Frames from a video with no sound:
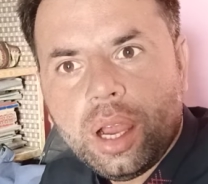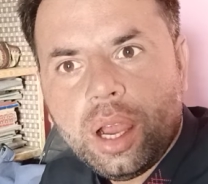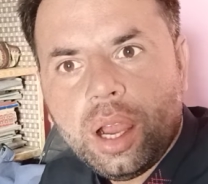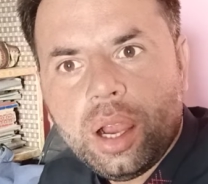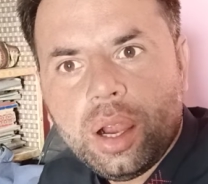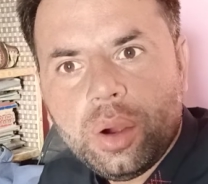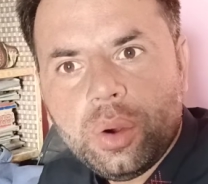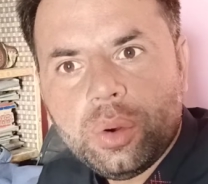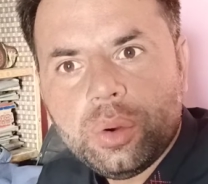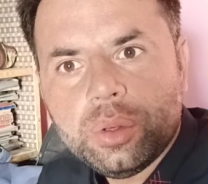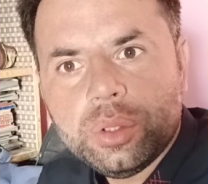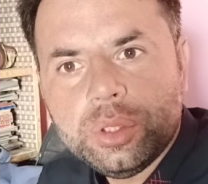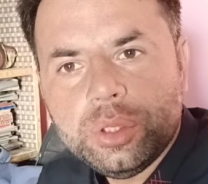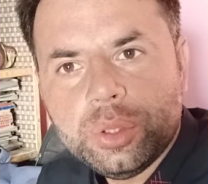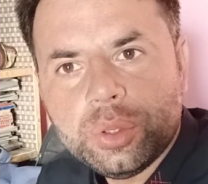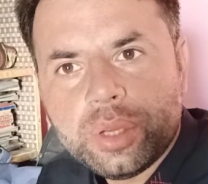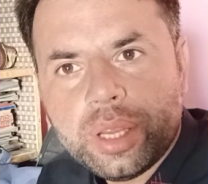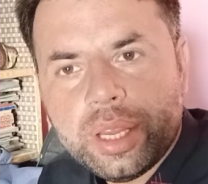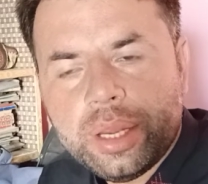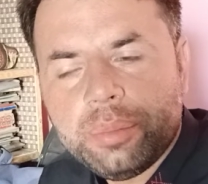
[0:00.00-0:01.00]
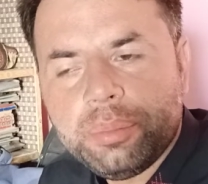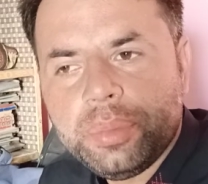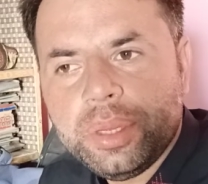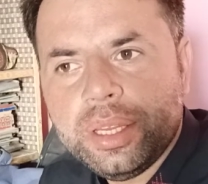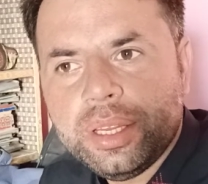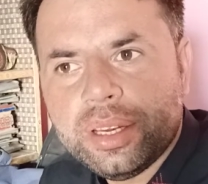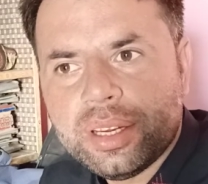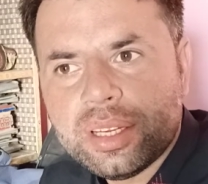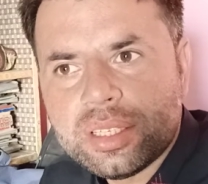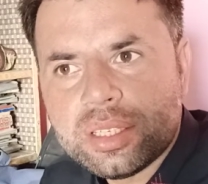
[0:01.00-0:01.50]
how you can
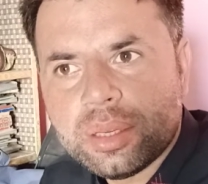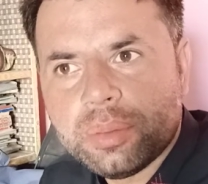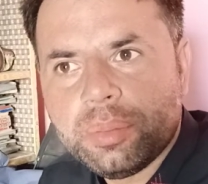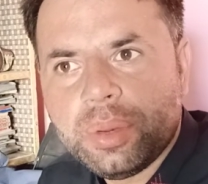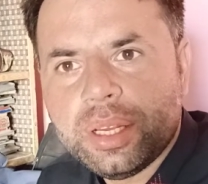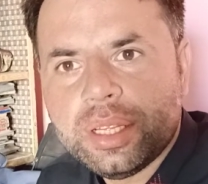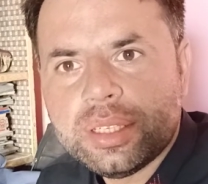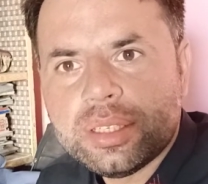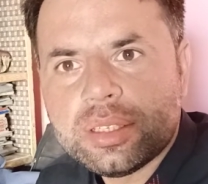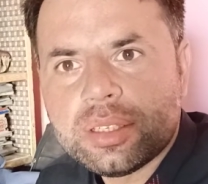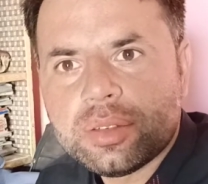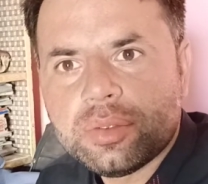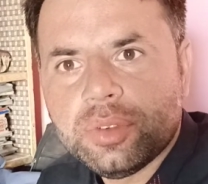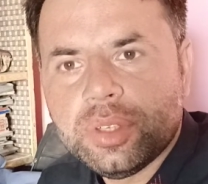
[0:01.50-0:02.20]
be resemblance